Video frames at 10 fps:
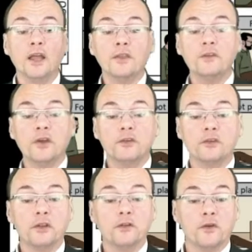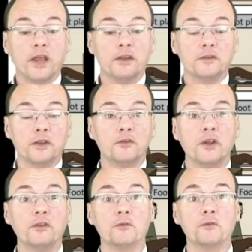And then Jason, at the very end of this,
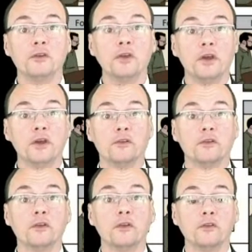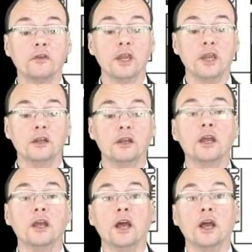Jason returns to the scene,